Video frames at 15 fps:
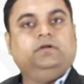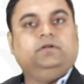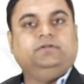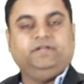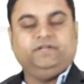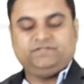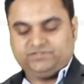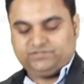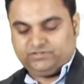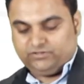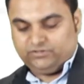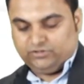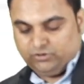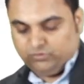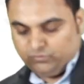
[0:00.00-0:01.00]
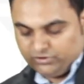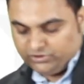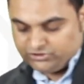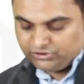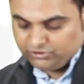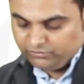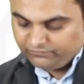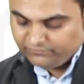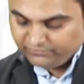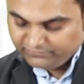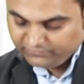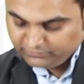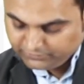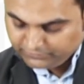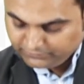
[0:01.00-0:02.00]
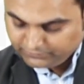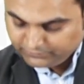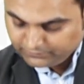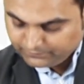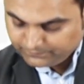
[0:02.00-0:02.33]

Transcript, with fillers: Next, the location of resultant.